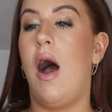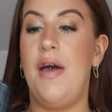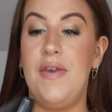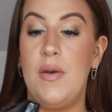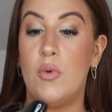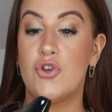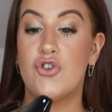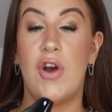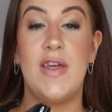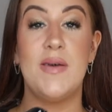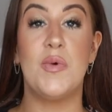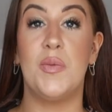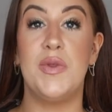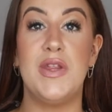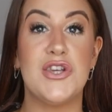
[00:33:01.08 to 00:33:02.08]
I think we'll try
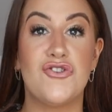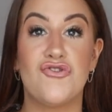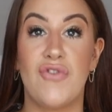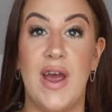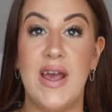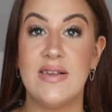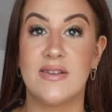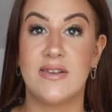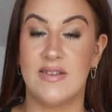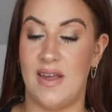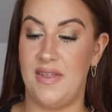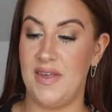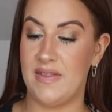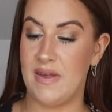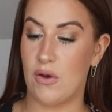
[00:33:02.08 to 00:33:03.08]
them on with this dress because
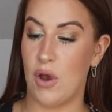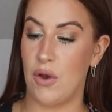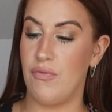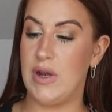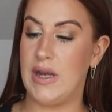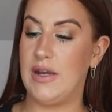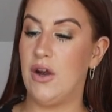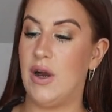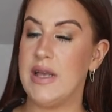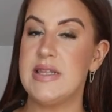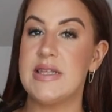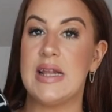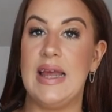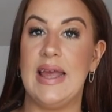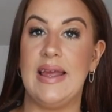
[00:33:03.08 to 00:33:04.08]
I think they'll go really
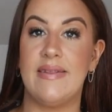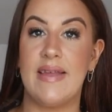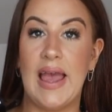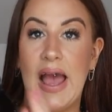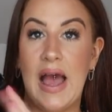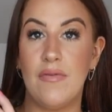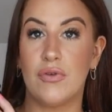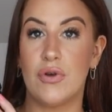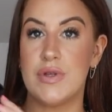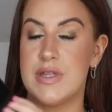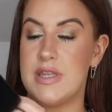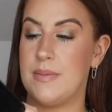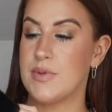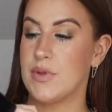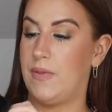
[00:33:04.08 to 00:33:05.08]
nicely. They have got
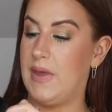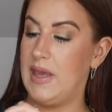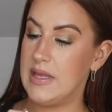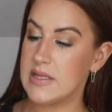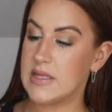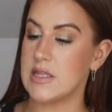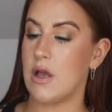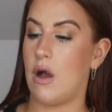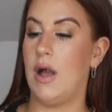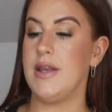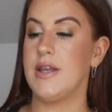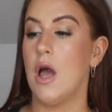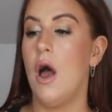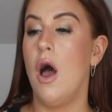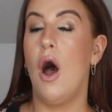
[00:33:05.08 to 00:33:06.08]
zips on the
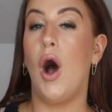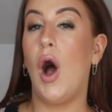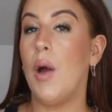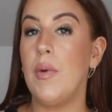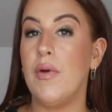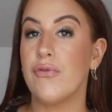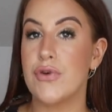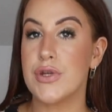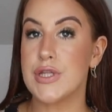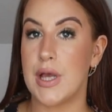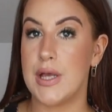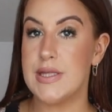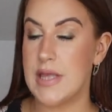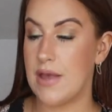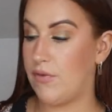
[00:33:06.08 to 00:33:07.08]
inside. I went for a
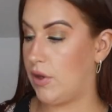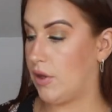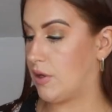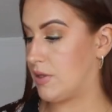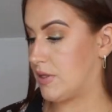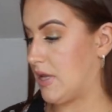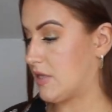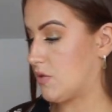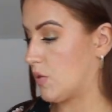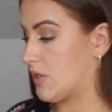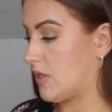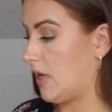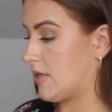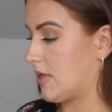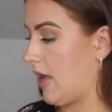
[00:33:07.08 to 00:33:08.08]
size 7 because that's what
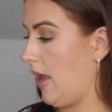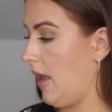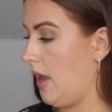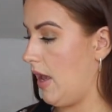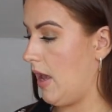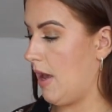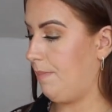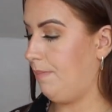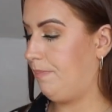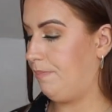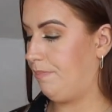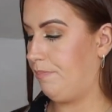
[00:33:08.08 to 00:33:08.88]
size I am.